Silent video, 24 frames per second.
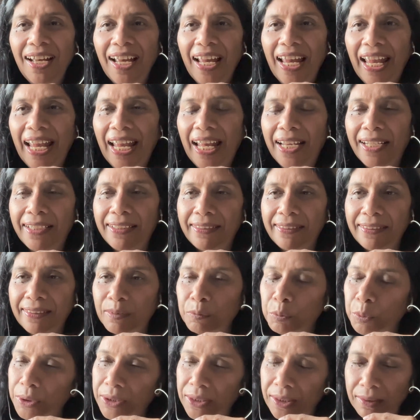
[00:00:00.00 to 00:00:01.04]

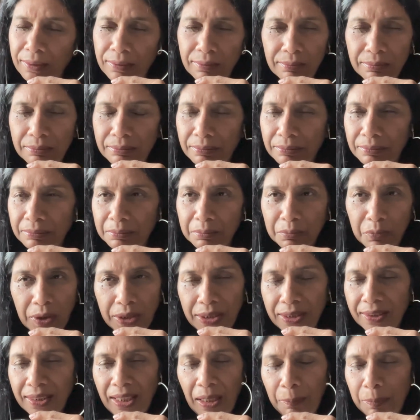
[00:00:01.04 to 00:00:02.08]
And within
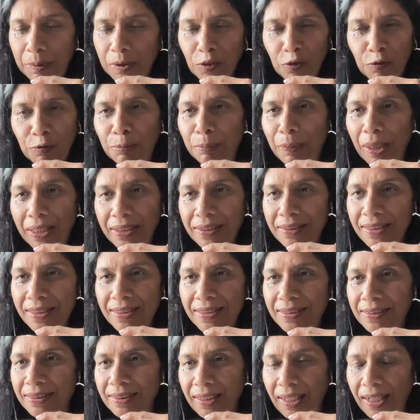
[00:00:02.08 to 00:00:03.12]
a couple of
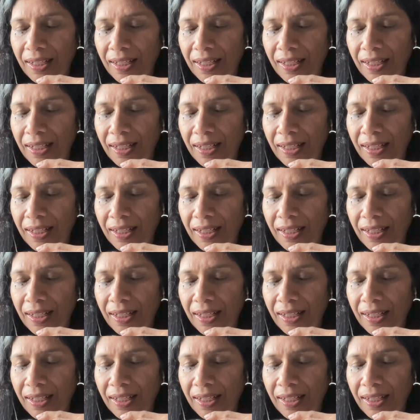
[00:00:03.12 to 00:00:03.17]
months,